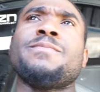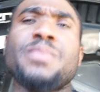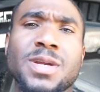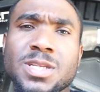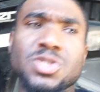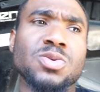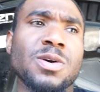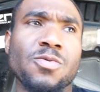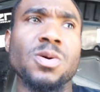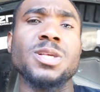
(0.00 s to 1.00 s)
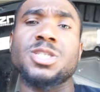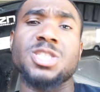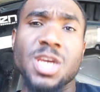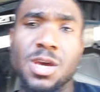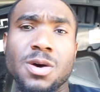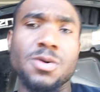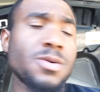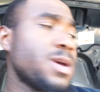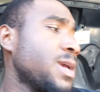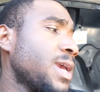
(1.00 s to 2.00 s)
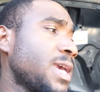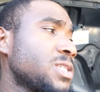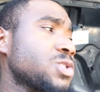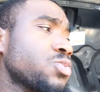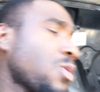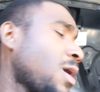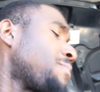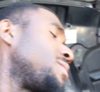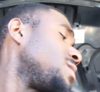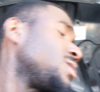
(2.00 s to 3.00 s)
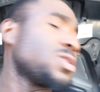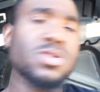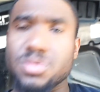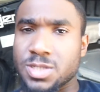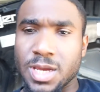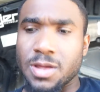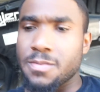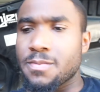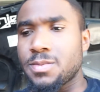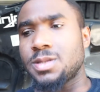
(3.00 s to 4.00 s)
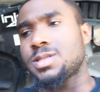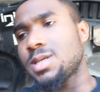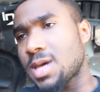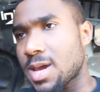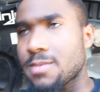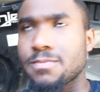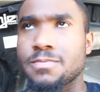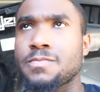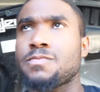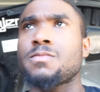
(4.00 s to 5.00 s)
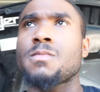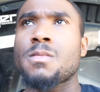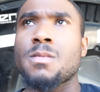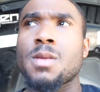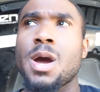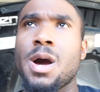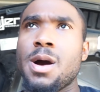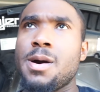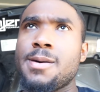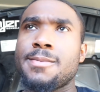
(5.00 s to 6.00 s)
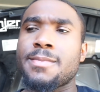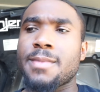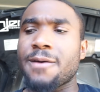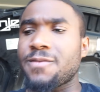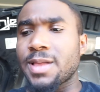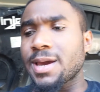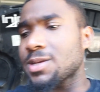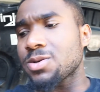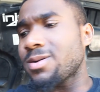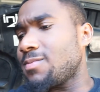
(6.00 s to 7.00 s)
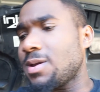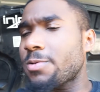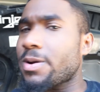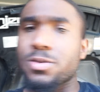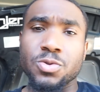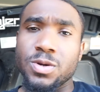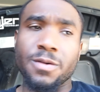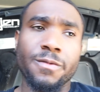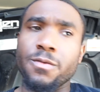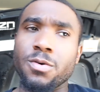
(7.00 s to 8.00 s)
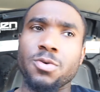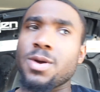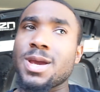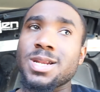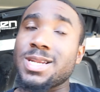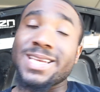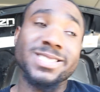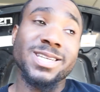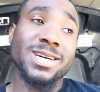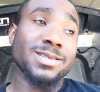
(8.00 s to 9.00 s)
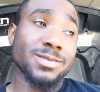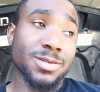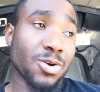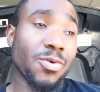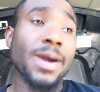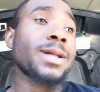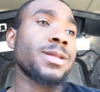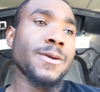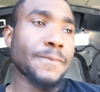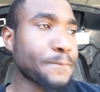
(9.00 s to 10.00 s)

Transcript: put into a rolling shell and swapping this whole setup into that. I feel like it's going to be around $3 to $4 grand, and that's done correctly.